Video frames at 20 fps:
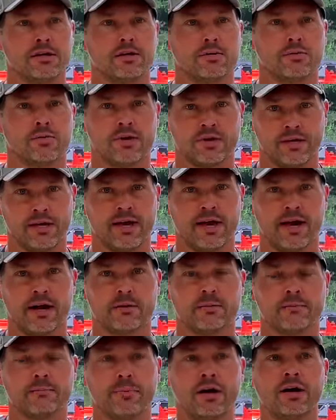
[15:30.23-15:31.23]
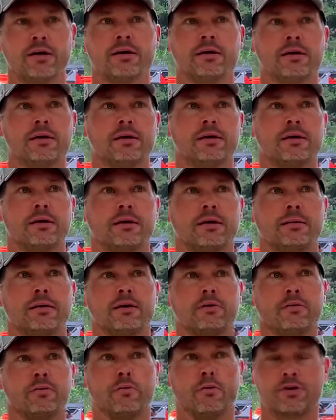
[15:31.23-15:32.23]
Well, yeah, but
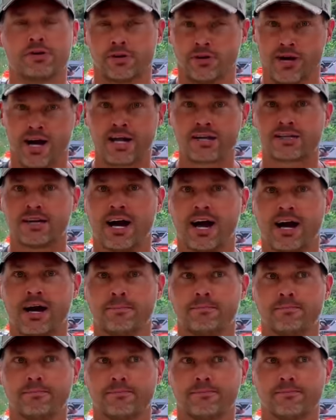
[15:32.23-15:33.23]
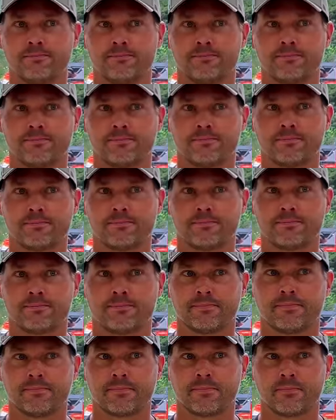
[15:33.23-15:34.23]
when you're on top,
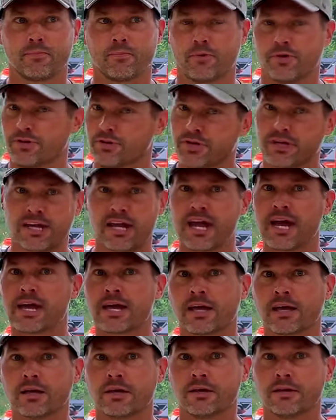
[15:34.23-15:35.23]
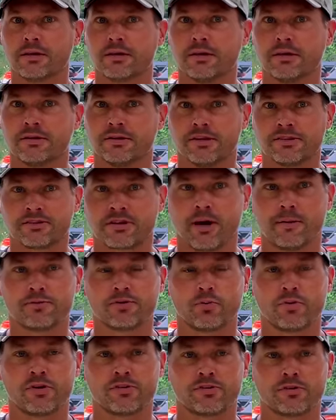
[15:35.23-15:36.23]
when you're king, this comes
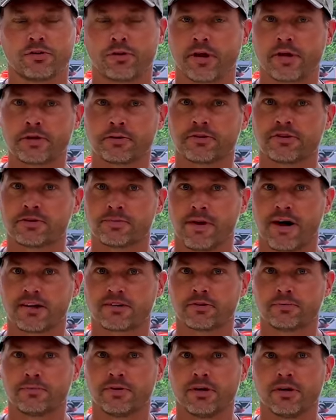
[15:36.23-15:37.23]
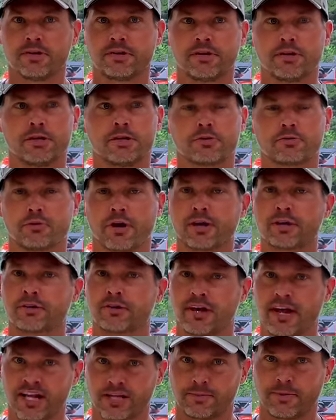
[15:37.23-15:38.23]
with greater responsibility,
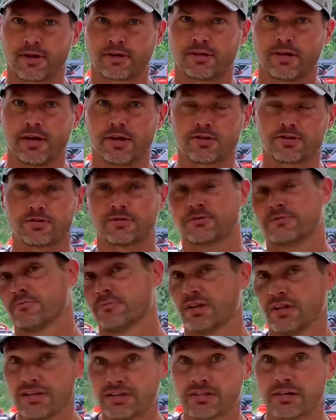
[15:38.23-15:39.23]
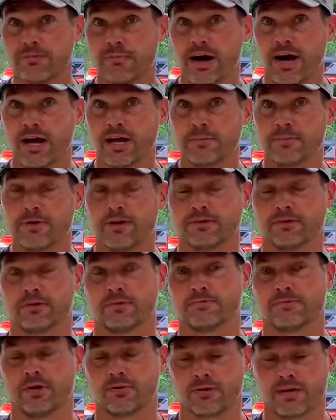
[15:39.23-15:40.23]
greater expectations, at least in my opinion,
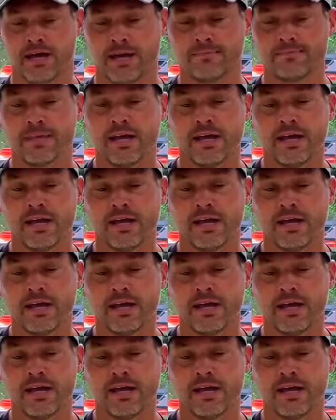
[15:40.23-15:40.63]
okay?